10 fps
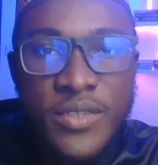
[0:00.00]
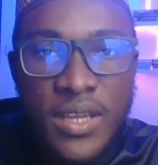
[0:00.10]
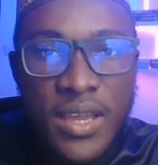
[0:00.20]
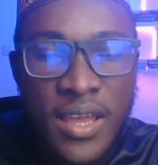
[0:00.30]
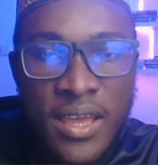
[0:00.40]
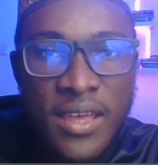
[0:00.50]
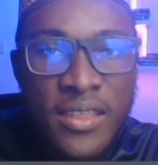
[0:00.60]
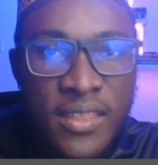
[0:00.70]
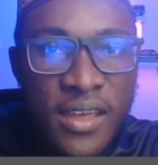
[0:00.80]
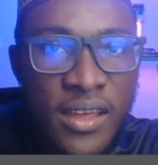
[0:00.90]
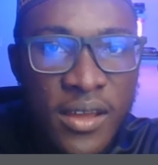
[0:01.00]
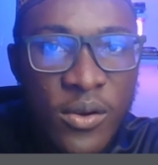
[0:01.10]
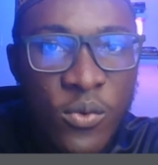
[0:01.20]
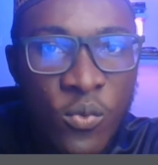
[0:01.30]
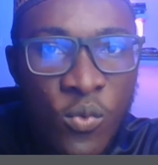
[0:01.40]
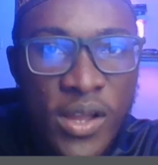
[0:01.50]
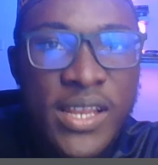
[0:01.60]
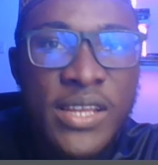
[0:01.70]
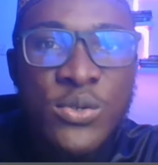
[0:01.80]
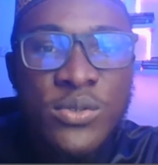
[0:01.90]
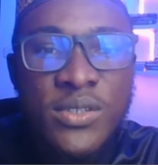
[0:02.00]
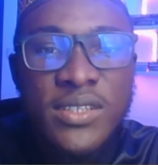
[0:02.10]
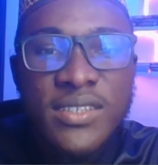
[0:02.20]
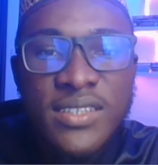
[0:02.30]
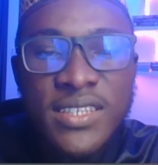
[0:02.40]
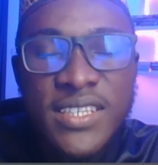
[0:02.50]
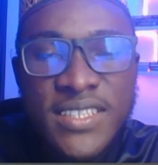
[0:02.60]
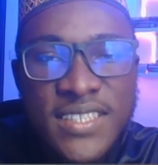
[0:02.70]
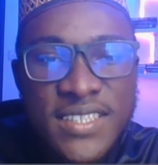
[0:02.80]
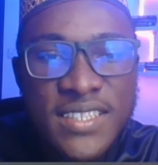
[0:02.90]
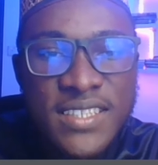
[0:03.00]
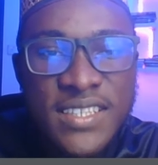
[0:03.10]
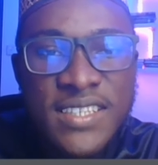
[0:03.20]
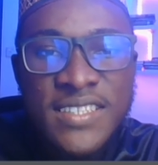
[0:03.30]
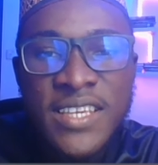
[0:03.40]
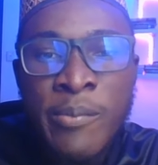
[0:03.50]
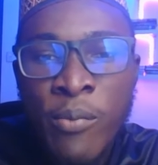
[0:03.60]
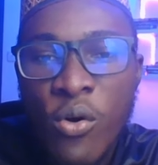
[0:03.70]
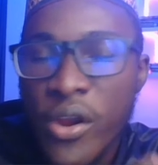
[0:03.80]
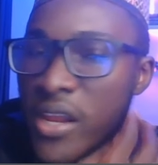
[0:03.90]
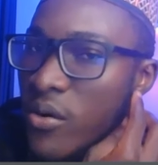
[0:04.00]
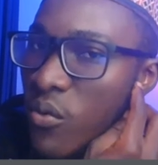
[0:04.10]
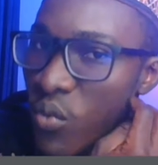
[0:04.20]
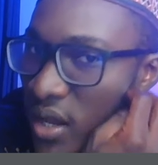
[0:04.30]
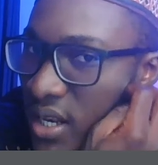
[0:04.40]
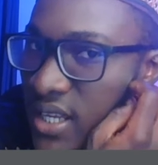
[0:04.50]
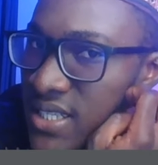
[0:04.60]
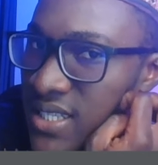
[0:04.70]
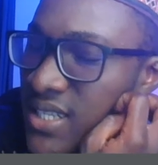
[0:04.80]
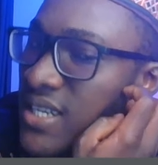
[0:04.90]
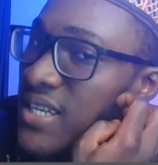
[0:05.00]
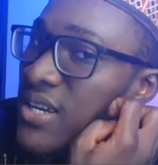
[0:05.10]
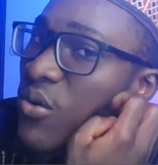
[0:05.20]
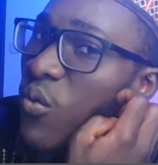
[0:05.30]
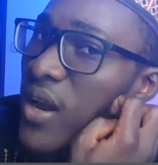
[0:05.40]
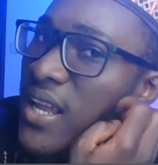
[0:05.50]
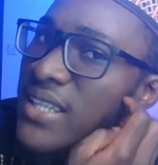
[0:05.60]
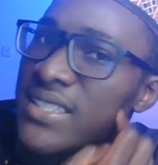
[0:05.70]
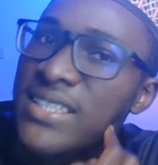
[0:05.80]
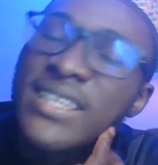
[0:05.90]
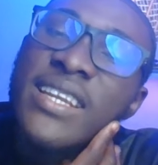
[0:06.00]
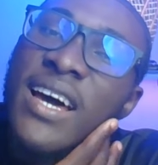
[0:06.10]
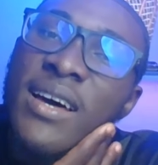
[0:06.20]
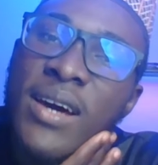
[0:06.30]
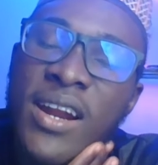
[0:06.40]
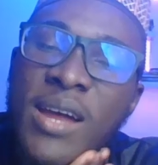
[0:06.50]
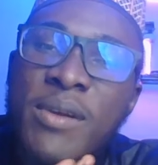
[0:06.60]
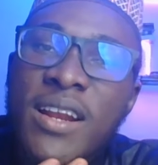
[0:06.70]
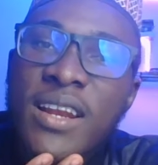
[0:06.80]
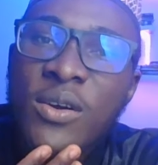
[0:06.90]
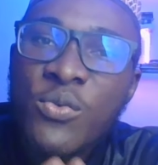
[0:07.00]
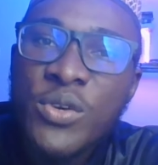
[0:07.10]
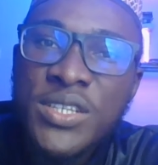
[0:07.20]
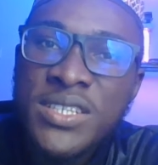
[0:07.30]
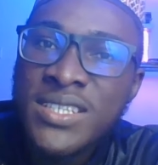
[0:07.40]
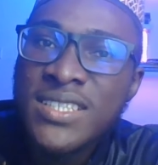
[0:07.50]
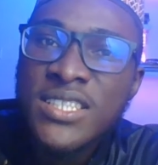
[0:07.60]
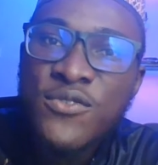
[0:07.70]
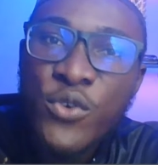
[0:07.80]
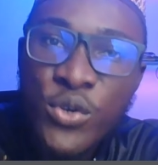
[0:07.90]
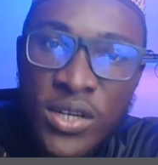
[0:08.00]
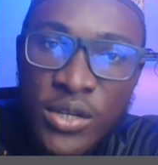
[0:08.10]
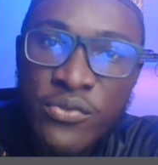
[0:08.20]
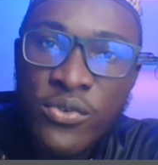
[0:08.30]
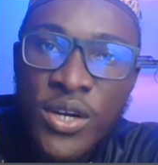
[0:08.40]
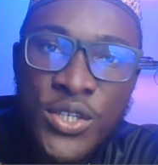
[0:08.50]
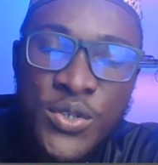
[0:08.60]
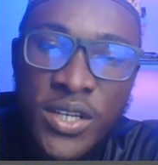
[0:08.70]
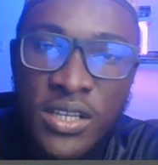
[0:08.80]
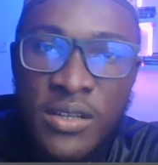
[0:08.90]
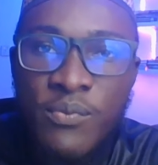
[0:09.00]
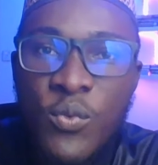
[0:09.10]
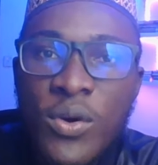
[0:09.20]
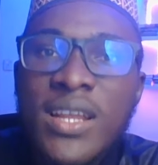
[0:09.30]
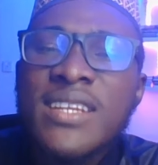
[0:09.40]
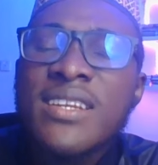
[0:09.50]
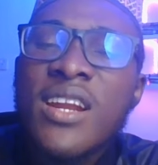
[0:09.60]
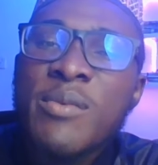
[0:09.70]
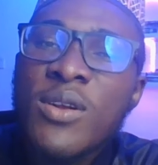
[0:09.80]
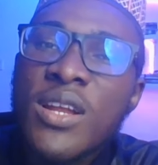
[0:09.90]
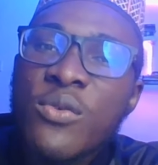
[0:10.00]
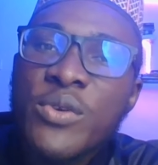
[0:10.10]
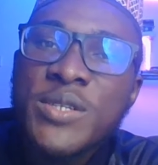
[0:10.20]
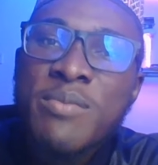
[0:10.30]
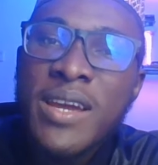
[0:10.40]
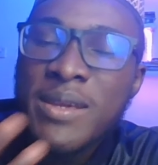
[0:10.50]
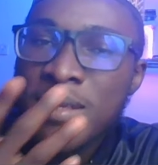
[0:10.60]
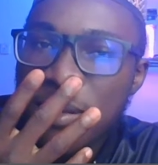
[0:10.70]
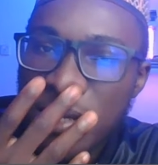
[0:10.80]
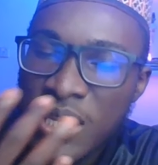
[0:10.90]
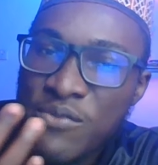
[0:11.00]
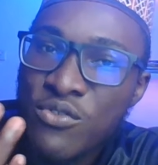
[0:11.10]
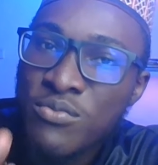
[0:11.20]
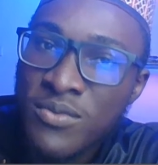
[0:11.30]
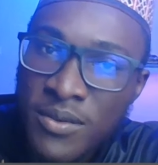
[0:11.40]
Hadha waladun. This is a boy. Walad. Walad in Arabic language, this is for your level actually. Walad in Arabic language might even